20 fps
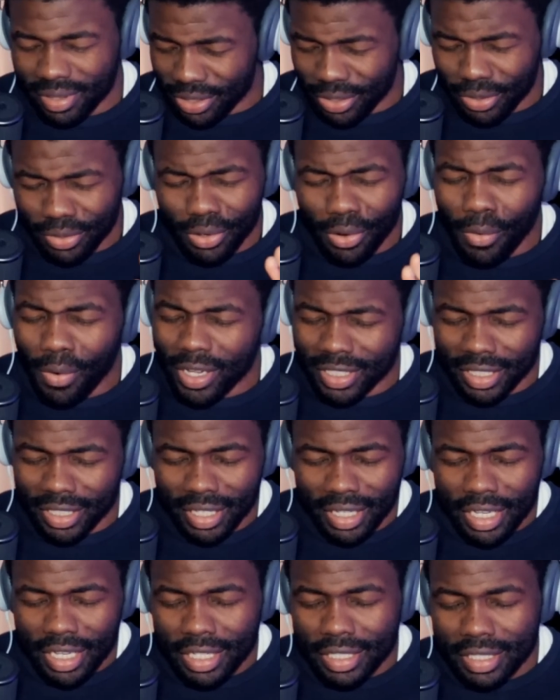you know what?
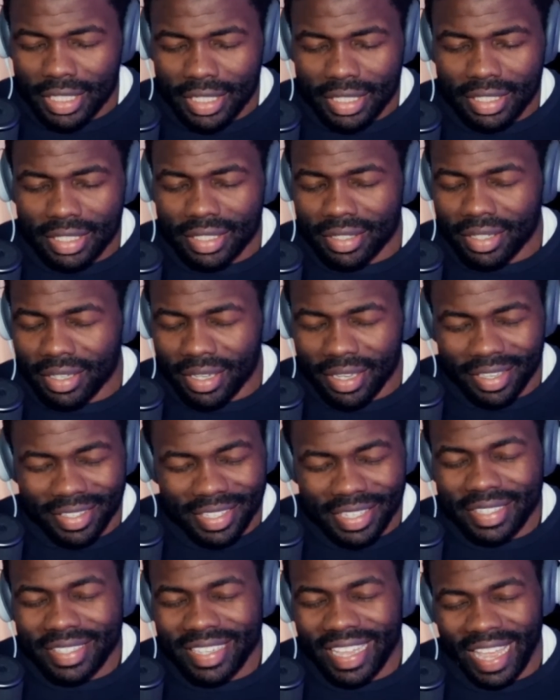This
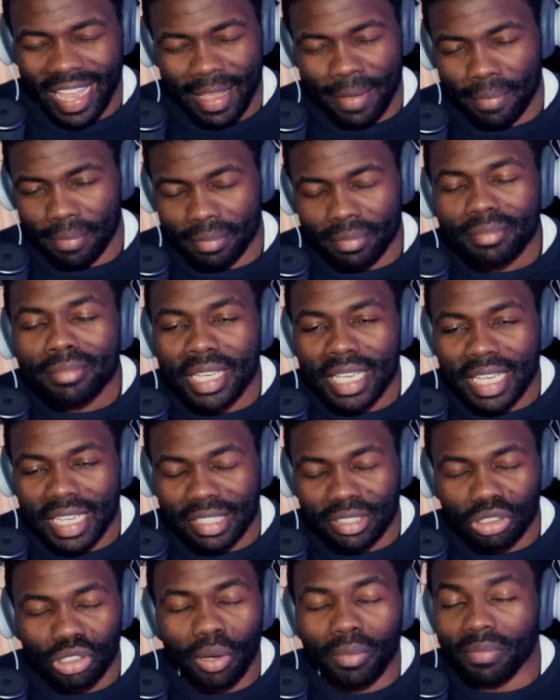this game
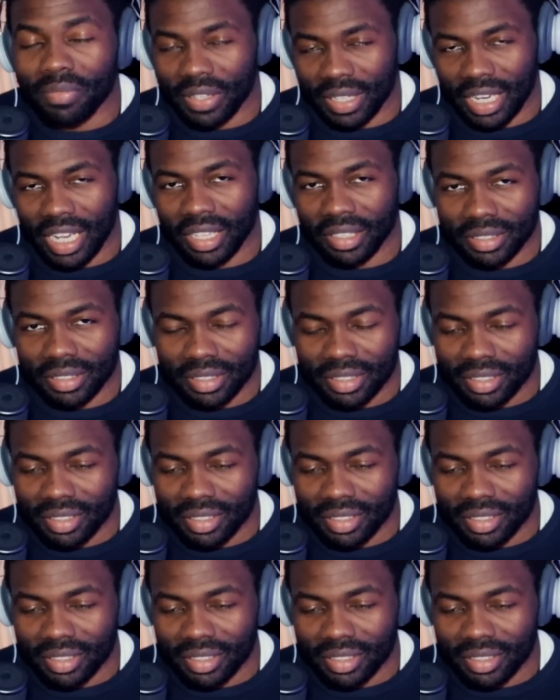is something else.